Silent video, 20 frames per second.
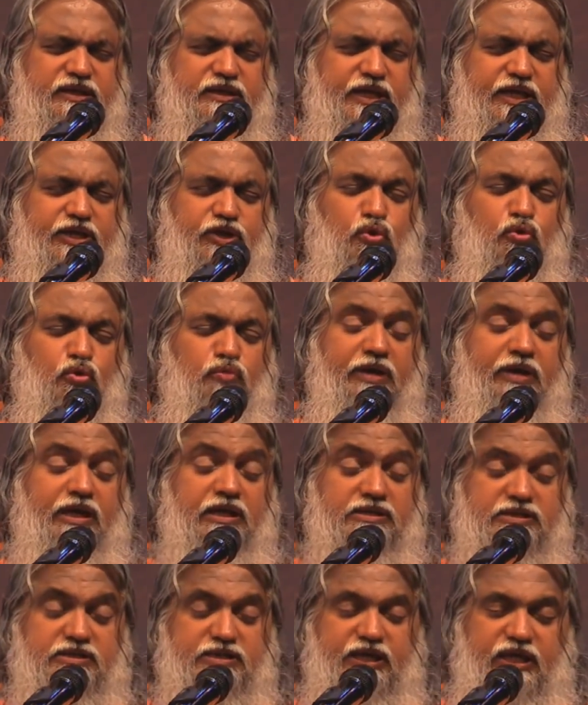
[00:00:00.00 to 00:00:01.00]
that you may
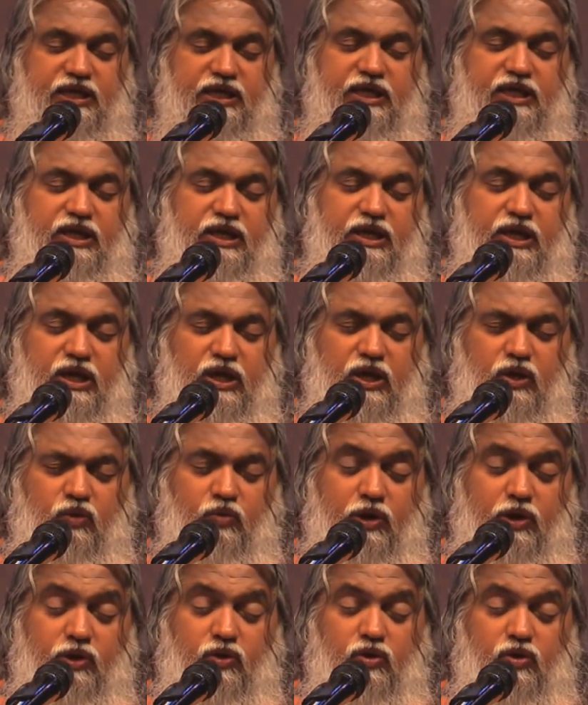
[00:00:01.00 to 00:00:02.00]
see
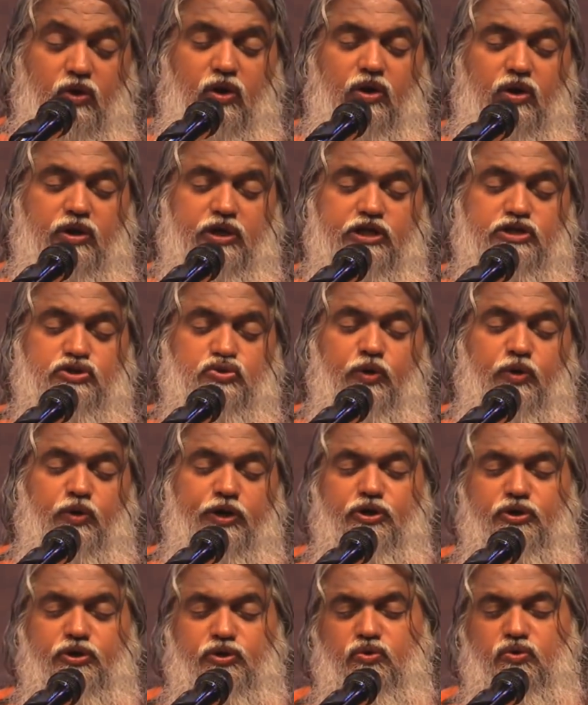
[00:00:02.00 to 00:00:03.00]
what God is
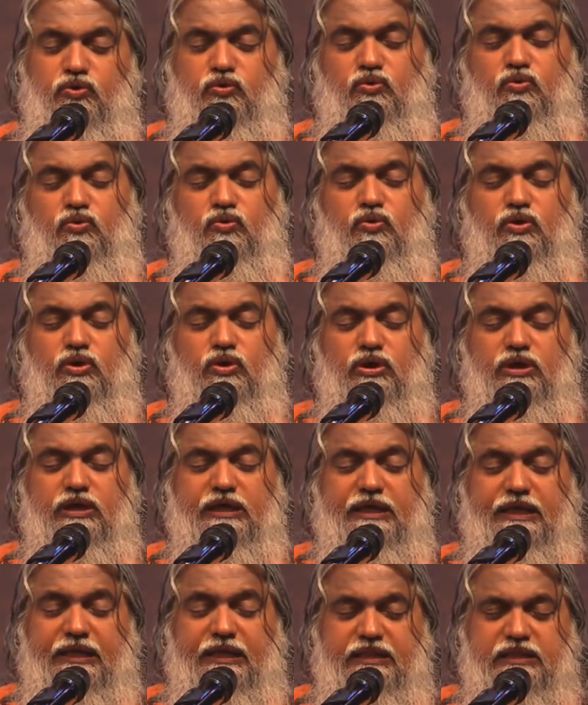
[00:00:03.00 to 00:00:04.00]
going to do
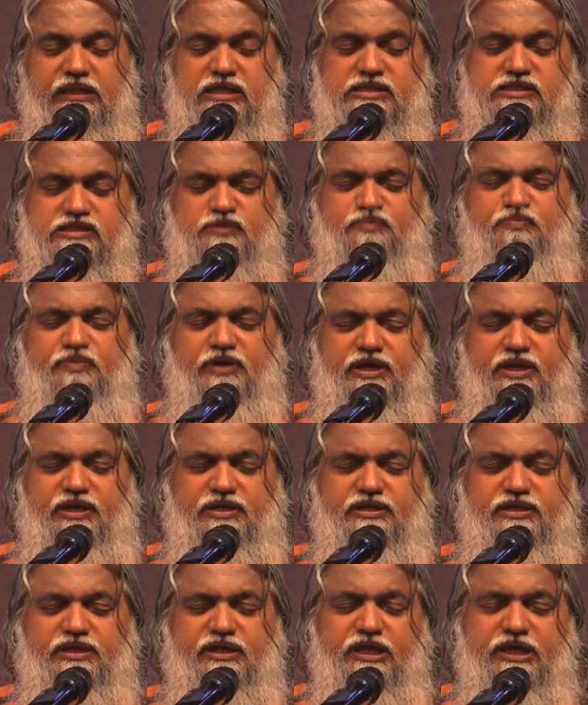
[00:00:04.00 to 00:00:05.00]
in the
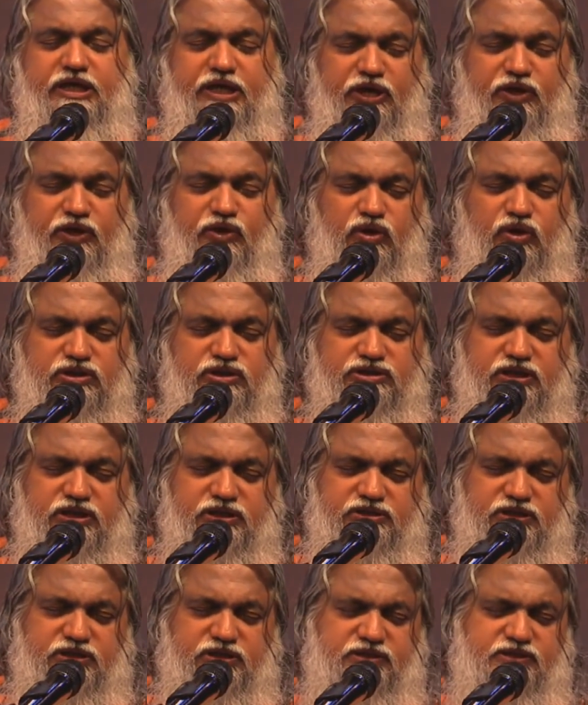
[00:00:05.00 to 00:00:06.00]
spirit in your
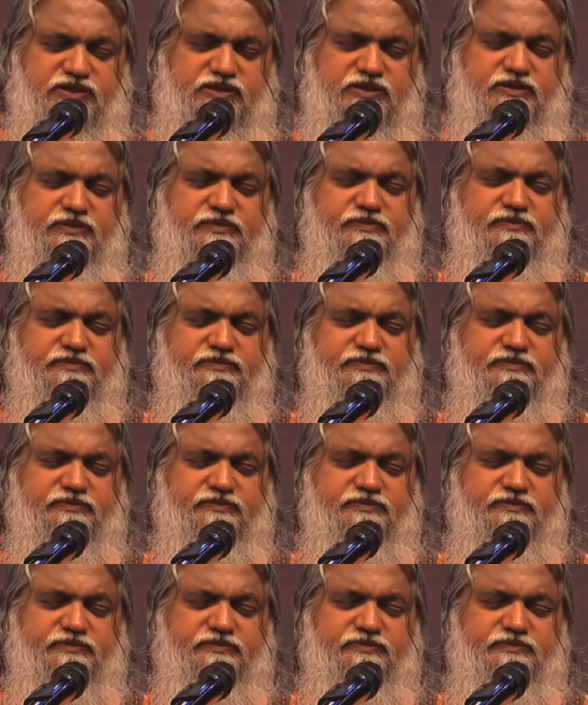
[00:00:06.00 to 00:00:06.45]
churches.